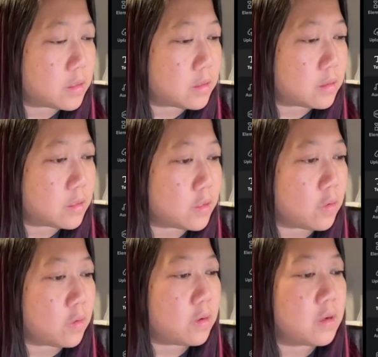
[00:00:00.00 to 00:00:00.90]

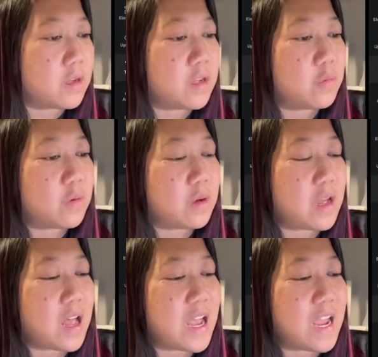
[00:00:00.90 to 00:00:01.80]
so
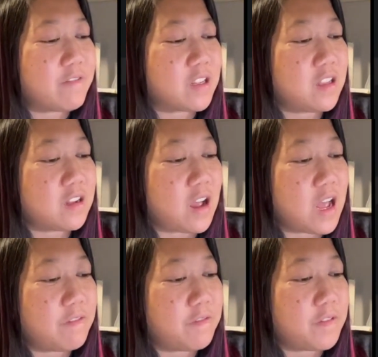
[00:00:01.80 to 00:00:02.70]
I have to click
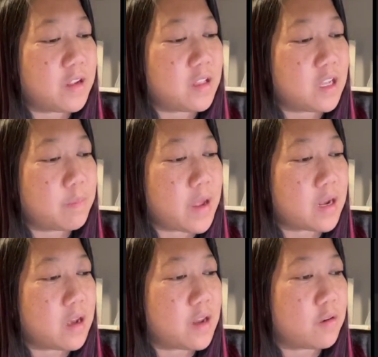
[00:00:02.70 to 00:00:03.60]
off of it and click back
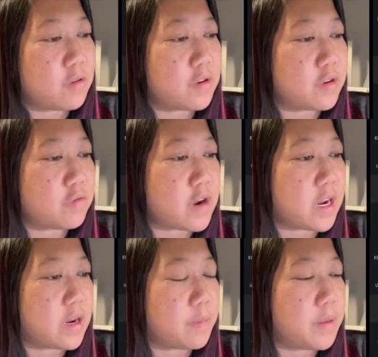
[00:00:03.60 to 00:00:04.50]
on in order to drag
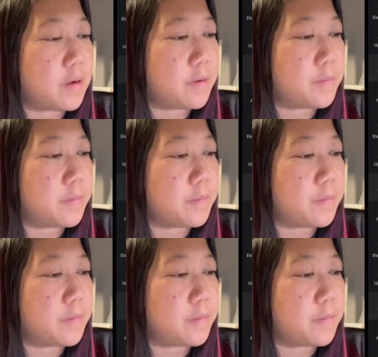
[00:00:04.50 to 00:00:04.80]
it up here.